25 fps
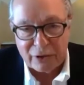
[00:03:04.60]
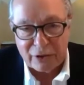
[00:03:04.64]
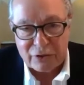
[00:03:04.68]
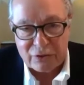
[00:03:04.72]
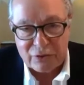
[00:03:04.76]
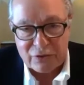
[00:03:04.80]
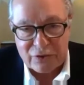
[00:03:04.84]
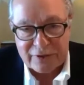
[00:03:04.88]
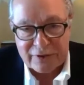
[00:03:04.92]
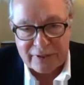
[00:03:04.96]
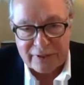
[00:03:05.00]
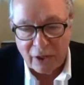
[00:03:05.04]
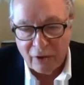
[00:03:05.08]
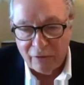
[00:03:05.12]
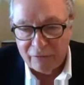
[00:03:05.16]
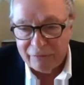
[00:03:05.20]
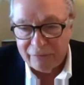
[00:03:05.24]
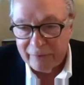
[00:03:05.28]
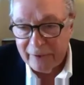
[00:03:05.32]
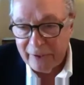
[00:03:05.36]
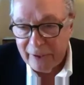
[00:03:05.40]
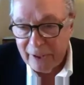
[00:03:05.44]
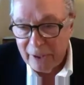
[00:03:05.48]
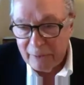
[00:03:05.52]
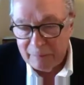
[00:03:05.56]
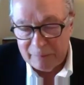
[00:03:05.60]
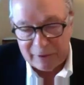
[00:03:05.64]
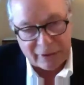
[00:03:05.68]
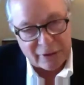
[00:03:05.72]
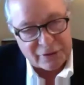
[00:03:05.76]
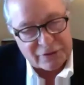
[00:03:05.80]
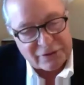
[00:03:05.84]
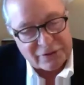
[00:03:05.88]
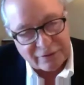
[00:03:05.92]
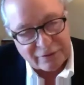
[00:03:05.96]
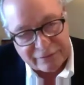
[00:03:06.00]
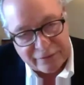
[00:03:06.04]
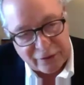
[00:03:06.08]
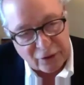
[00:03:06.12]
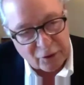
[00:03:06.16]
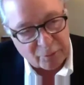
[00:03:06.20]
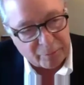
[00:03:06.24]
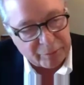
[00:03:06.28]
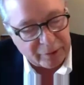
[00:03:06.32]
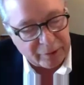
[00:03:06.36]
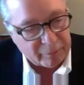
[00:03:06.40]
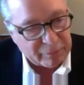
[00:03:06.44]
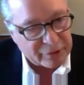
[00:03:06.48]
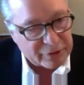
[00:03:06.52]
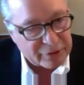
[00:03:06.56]
yourself, because the fear of
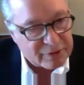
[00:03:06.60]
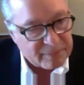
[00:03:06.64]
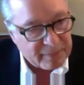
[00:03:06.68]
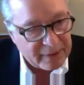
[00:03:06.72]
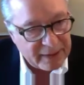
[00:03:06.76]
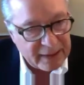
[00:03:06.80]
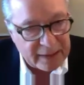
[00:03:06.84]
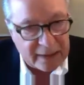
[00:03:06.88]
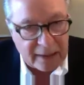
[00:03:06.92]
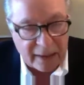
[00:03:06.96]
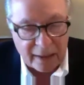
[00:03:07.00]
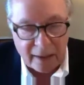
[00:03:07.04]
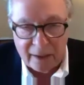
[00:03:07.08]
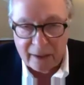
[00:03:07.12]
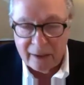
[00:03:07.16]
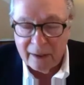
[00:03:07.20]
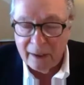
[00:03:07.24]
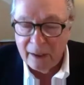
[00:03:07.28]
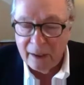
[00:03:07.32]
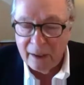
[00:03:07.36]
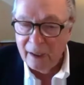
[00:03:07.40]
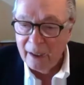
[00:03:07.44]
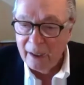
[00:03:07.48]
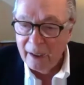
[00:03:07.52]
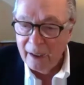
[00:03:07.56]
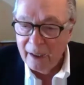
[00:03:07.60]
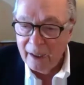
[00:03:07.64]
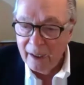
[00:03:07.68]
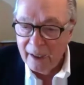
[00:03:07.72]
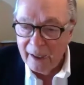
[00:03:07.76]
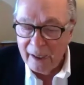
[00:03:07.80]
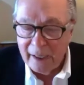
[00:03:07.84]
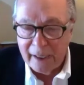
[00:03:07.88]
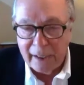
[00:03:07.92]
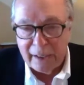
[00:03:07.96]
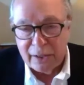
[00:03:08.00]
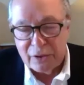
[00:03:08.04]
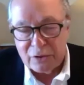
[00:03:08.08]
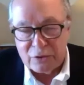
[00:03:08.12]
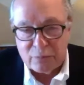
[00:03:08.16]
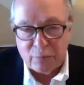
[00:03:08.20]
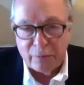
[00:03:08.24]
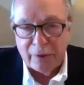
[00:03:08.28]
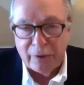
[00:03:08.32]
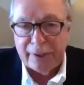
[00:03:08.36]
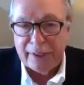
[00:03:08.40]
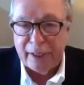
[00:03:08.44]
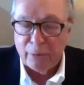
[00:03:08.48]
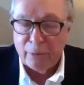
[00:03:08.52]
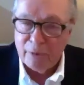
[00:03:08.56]
public speaking is
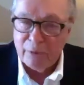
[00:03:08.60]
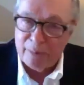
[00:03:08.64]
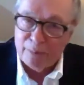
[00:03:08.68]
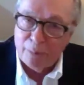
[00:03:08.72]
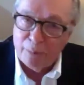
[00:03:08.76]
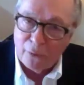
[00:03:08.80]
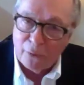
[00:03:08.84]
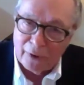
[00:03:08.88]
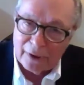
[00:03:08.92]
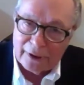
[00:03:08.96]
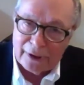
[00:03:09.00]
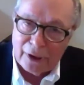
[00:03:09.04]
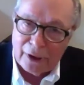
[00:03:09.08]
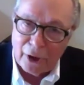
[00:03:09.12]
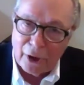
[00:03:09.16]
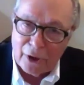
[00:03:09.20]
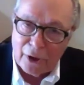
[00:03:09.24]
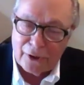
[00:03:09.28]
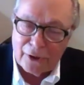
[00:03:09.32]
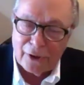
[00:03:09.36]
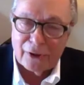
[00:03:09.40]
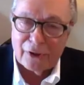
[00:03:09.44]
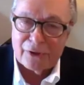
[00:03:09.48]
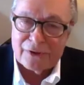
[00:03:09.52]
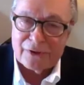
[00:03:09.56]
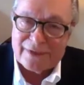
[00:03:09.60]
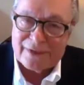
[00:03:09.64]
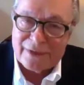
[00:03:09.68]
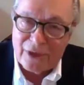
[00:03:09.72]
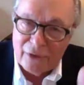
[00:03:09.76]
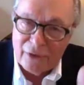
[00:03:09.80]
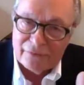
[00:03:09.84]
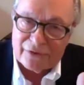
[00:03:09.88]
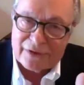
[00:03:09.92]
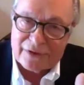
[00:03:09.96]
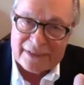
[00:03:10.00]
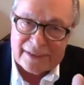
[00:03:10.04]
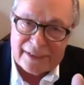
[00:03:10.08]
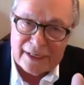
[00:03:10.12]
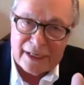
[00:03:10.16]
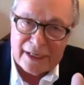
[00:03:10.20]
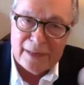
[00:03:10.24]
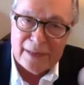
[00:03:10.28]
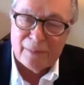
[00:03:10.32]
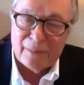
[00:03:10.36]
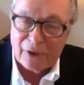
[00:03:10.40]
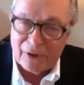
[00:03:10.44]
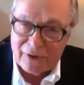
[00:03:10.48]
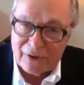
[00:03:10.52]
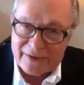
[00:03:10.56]
really a report card on our
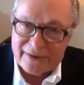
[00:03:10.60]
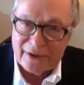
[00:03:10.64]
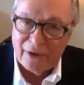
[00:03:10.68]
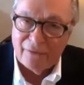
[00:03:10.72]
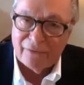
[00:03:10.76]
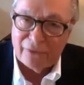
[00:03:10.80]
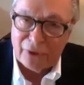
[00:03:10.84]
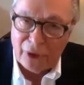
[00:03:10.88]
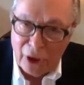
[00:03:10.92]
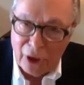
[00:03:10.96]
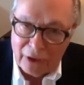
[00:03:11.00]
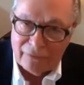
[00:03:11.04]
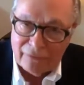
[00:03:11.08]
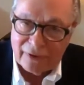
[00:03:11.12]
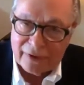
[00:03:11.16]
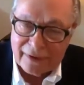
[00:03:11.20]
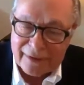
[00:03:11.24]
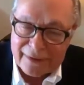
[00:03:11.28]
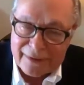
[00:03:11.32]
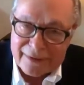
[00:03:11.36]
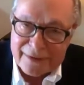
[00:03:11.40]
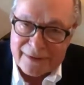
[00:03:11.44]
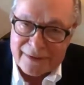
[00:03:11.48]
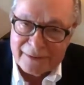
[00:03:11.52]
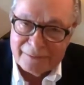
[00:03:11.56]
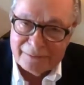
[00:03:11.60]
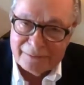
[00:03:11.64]
self-esteem and our self-confidence.